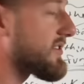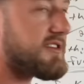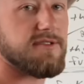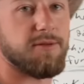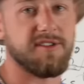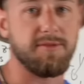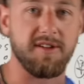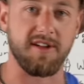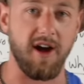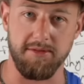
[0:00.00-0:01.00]
isn't supposed to be
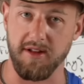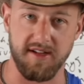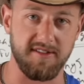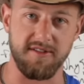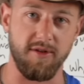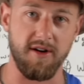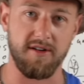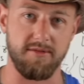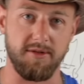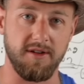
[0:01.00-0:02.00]
as complex as you
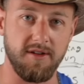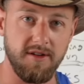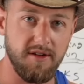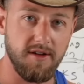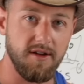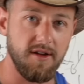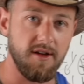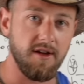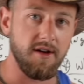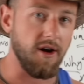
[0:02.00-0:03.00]
want it to be.
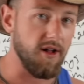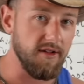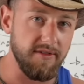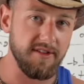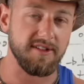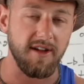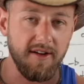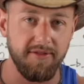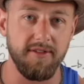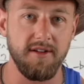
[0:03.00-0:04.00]
All of this
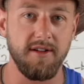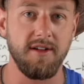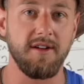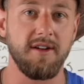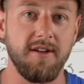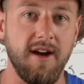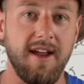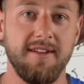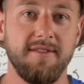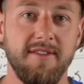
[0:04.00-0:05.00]
stuff,
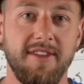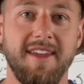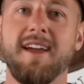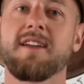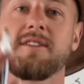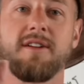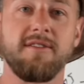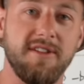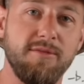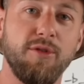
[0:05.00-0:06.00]
right? You ever
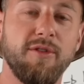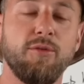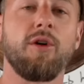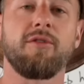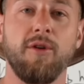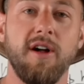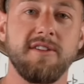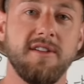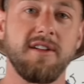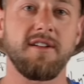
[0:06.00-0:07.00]
seen the movie Wolf of Wall
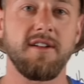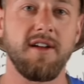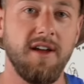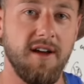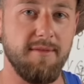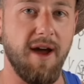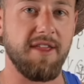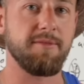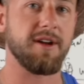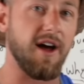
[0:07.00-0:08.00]
Street? Uh,
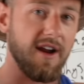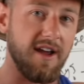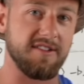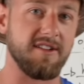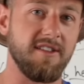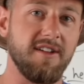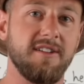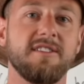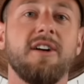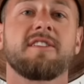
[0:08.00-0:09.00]
Matthew McConaughey's sitting there. He
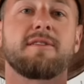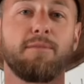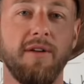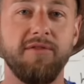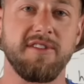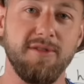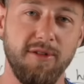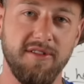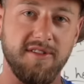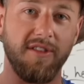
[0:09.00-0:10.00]
goes, all this above the
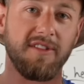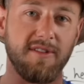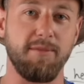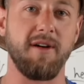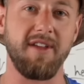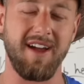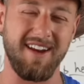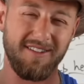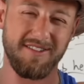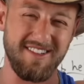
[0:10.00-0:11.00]
shoulders, all this above the head.
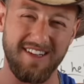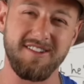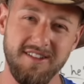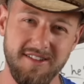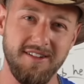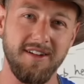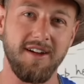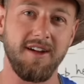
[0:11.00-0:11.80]
He goes, digits.